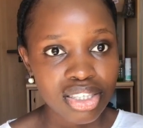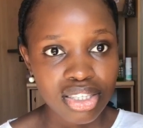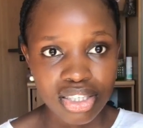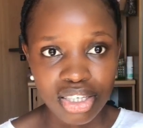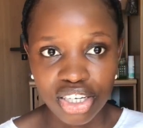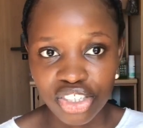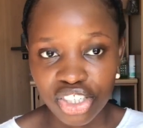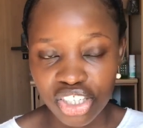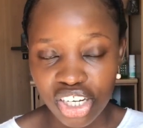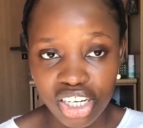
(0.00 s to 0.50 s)

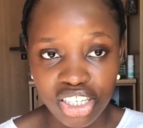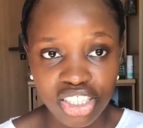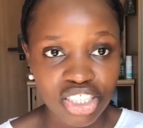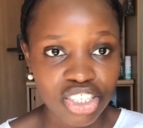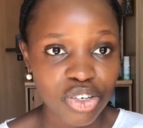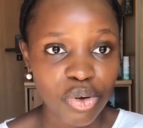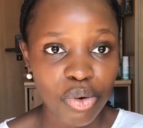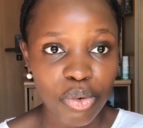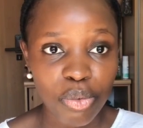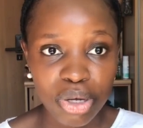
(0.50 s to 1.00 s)
search
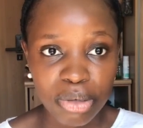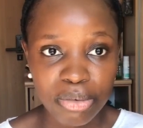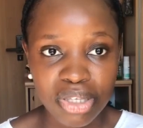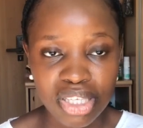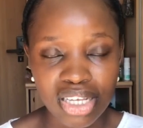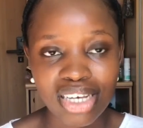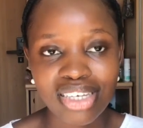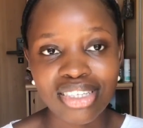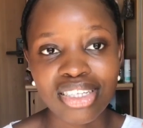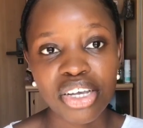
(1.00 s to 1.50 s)
engine or
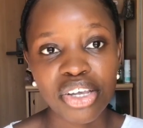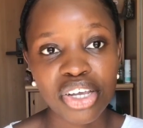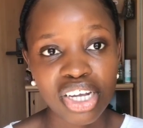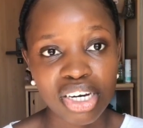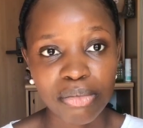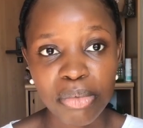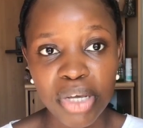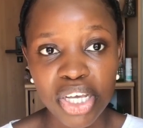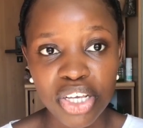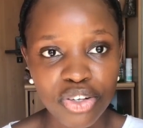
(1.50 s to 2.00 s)
website that you
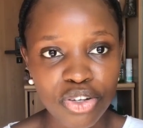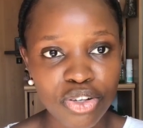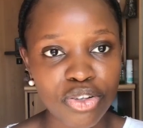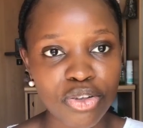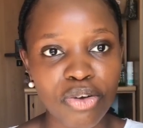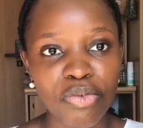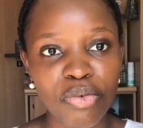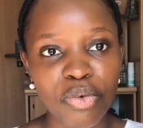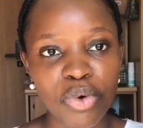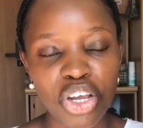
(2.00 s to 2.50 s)
can make use
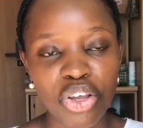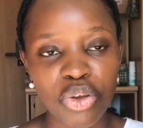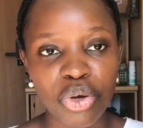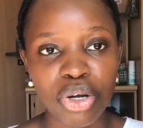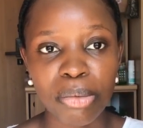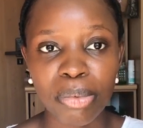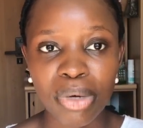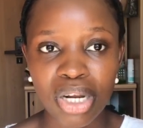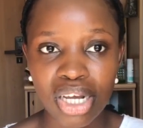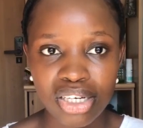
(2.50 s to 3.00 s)
of when you
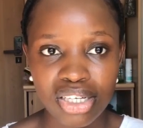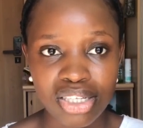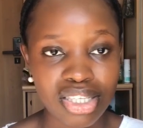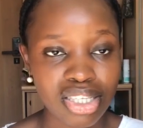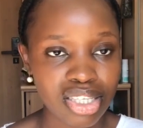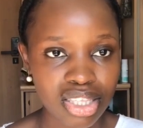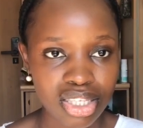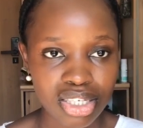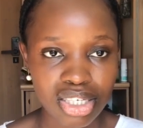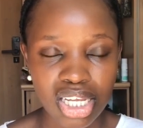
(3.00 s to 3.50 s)
are planning to
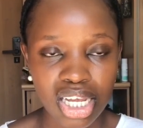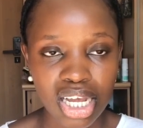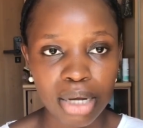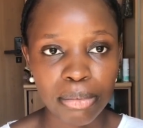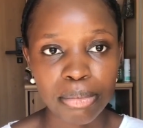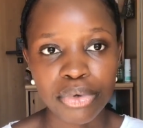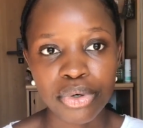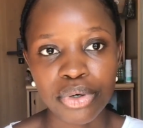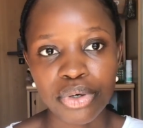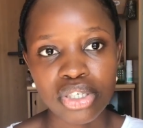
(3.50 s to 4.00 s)
study
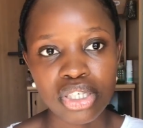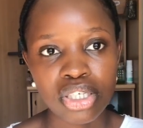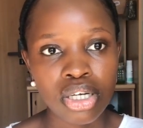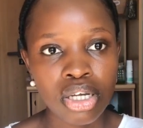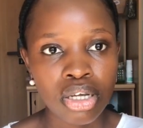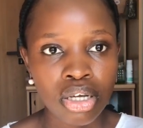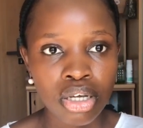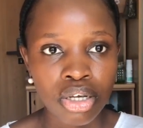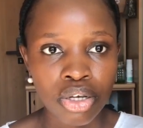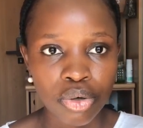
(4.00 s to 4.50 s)
abroad.
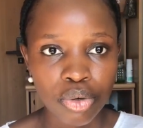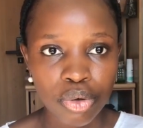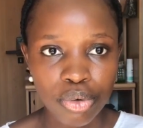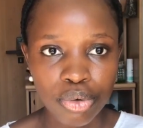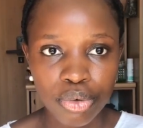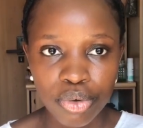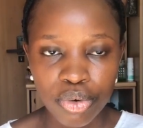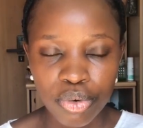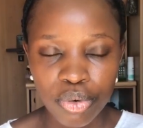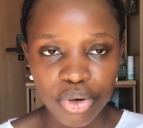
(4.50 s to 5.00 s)

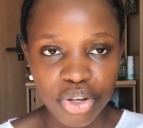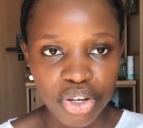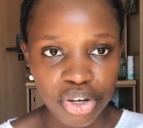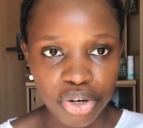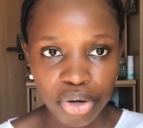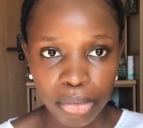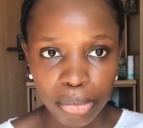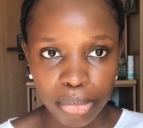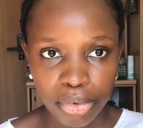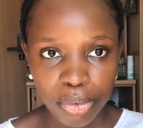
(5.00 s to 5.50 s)
Google, your
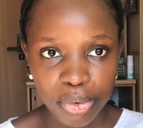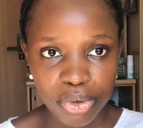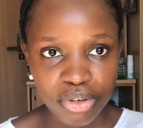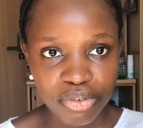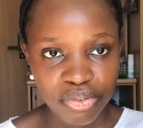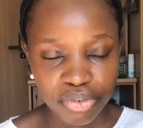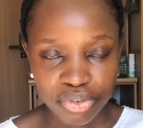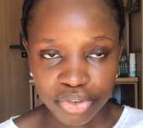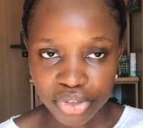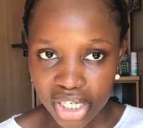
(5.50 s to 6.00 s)
number one
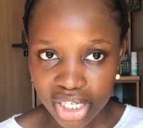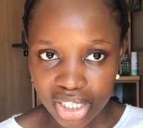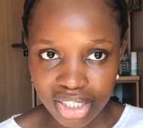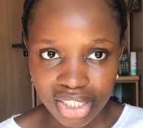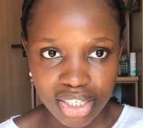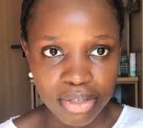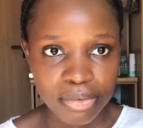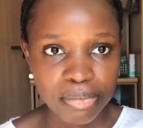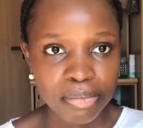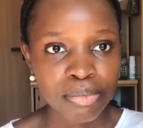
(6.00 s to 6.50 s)
friend,
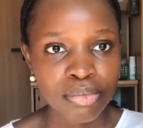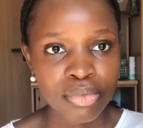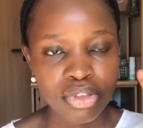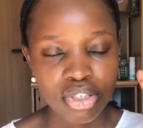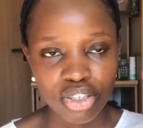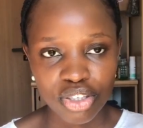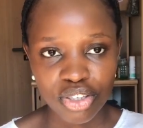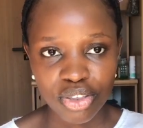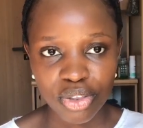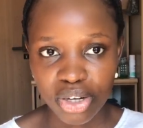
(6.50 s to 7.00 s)

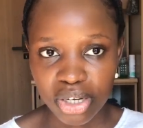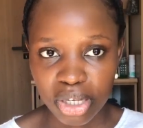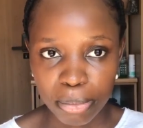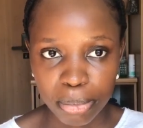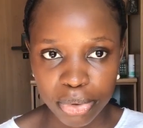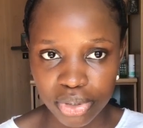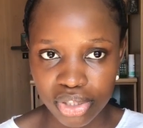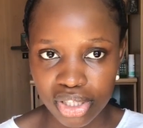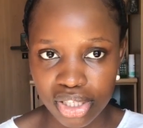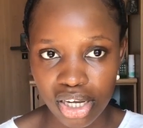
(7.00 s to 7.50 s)

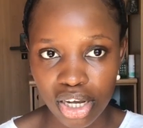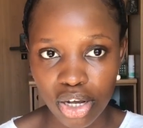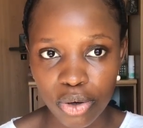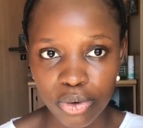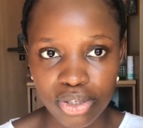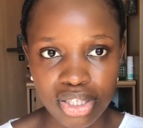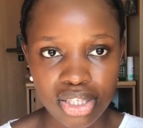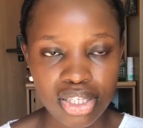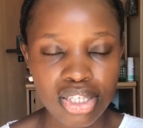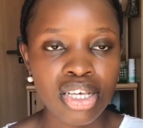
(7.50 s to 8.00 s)

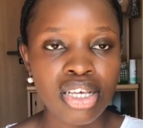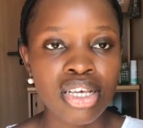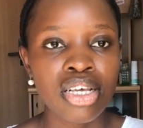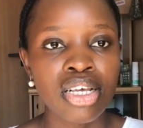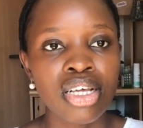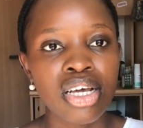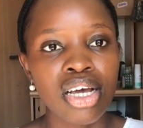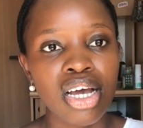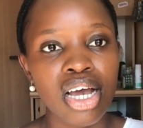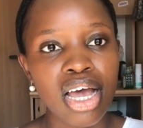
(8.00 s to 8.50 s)
StudyPortals,
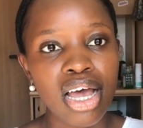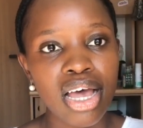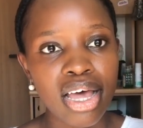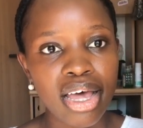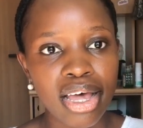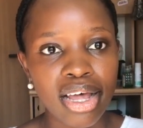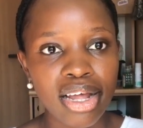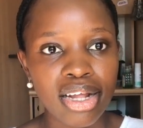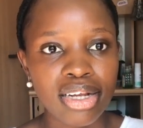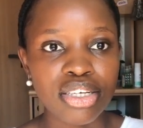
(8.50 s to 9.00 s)

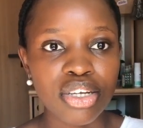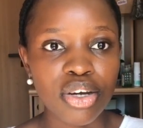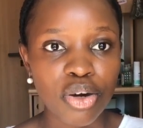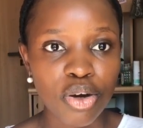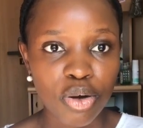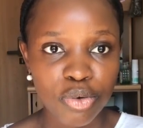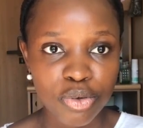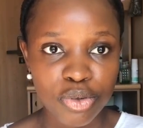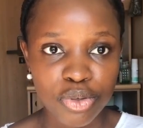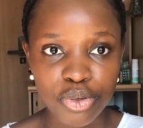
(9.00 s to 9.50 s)
and
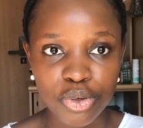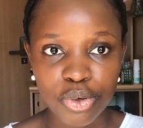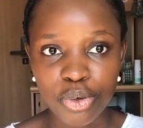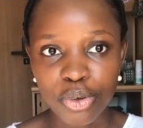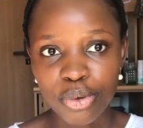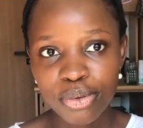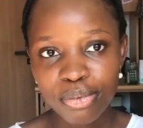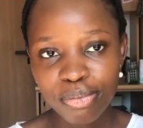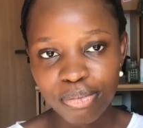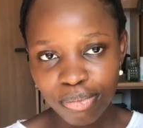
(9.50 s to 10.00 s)

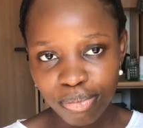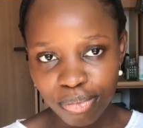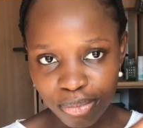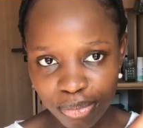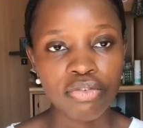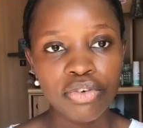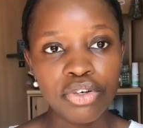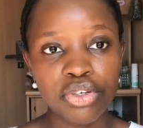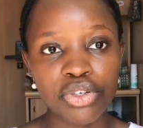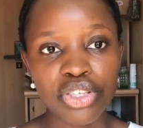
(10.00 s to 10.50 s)
also
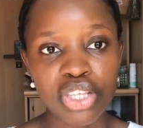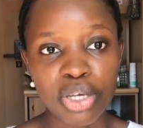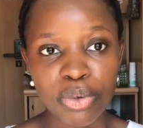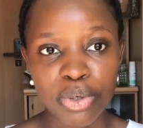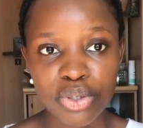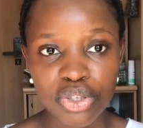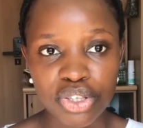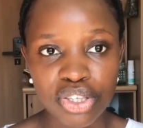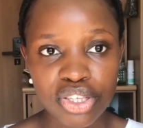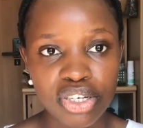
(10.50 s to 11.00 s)
for those that
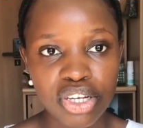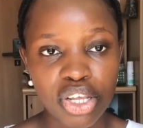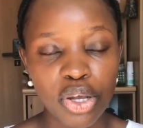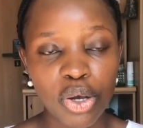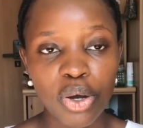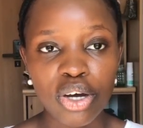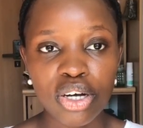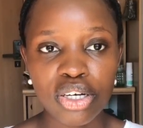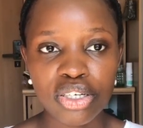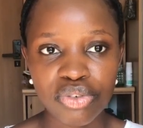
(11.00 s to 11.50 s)
want to study in
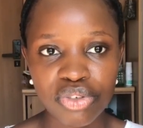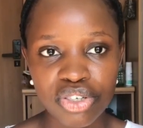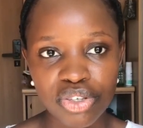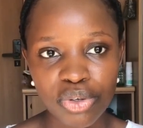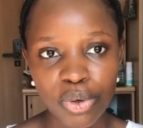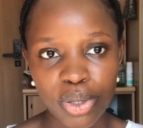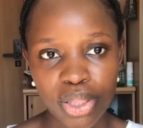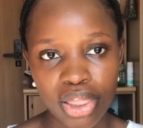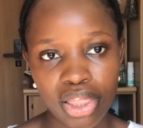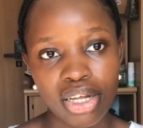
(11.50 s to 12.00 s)
countries
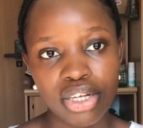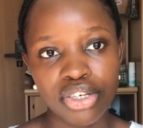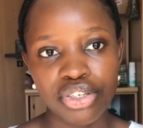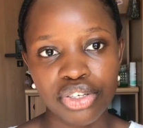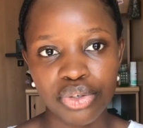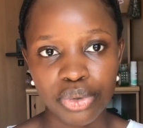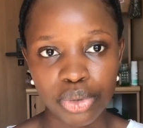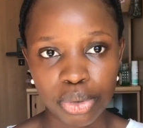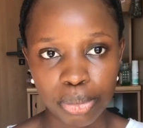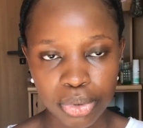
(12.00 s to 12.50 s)
under the
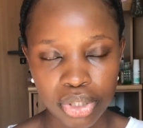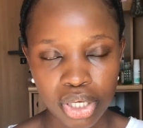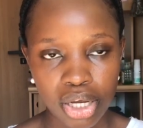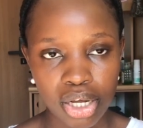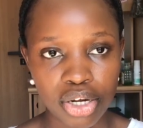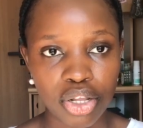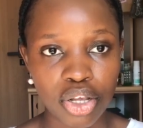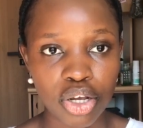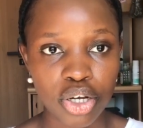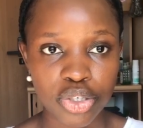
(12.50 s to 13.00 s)

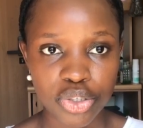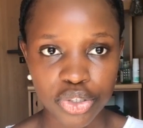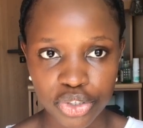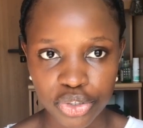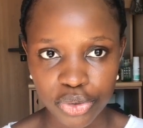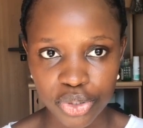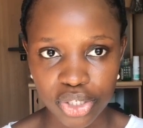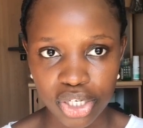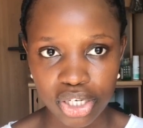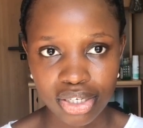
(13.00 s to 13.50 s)
European
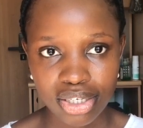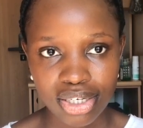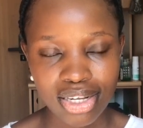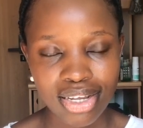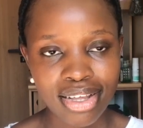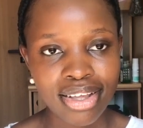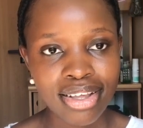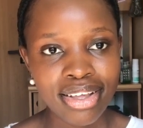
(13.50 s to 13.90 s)
Union.